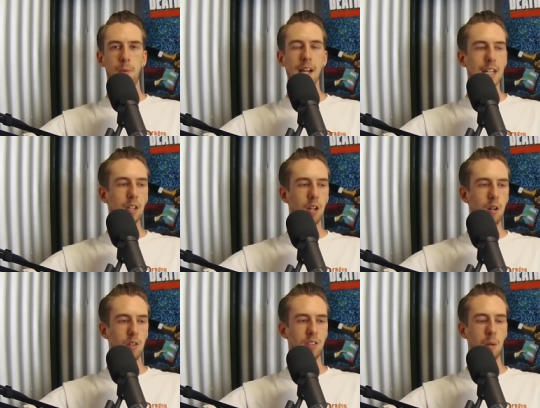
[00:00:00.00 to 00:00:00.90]
Breaking
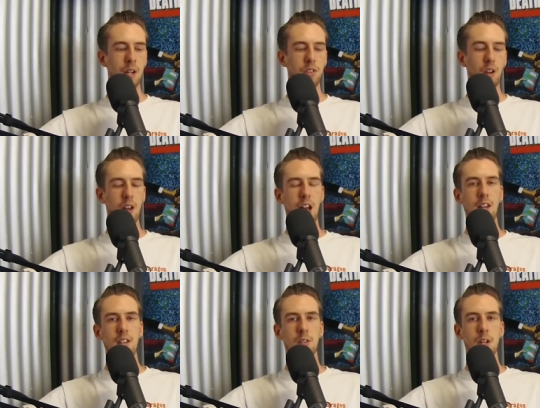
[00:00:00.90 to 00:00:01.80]
news: someone
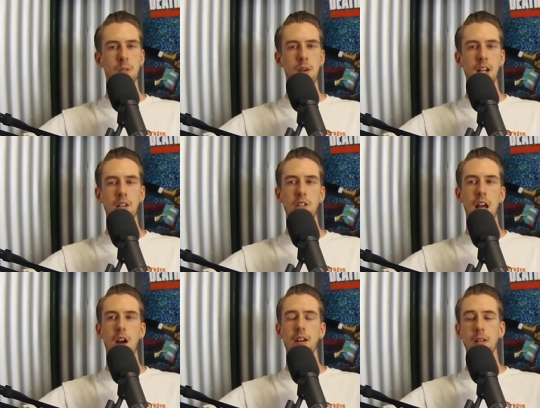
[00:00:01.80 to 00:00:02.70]
donated this much money to
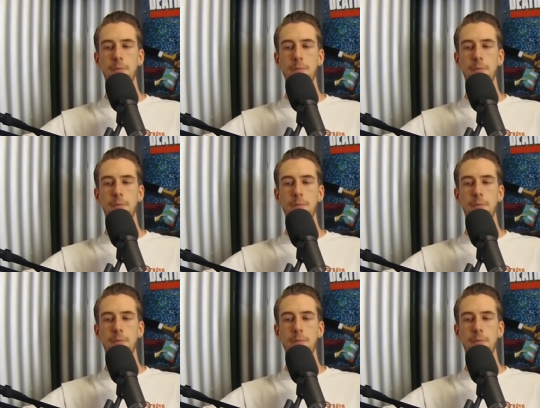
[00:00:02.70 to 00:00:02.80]
charity.